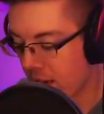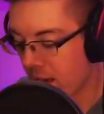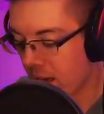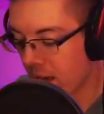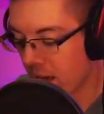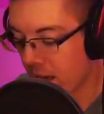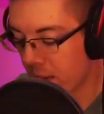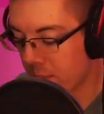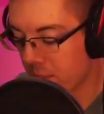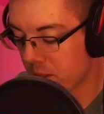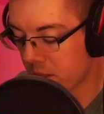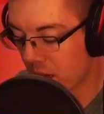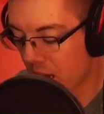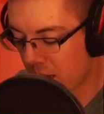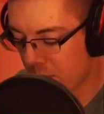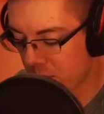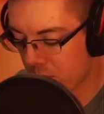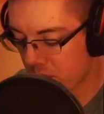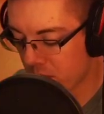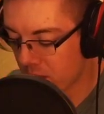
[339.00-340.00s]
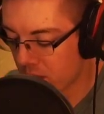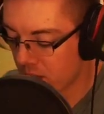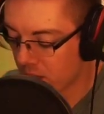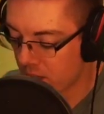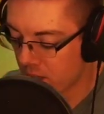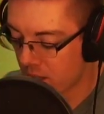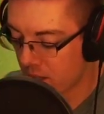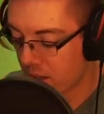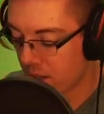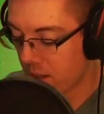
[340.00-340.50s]
up top.
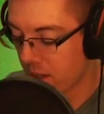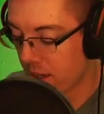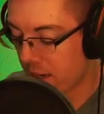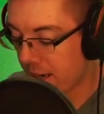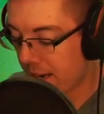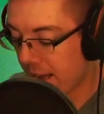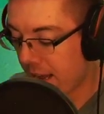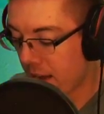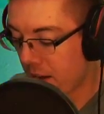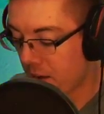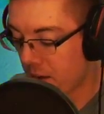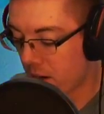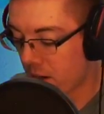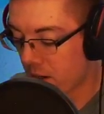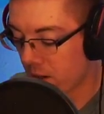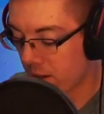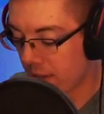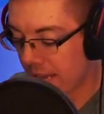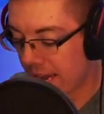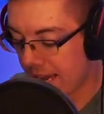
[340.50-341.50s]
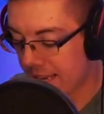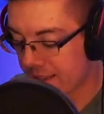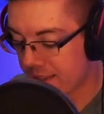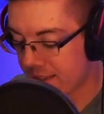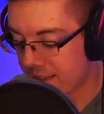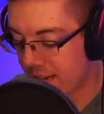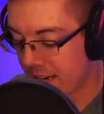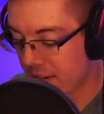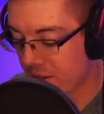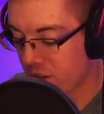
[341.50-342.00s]
And now our
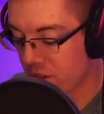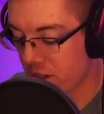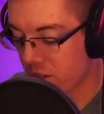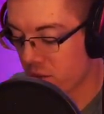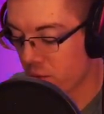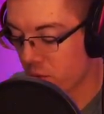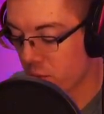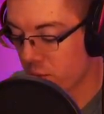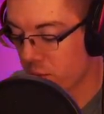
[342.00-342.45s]
last section will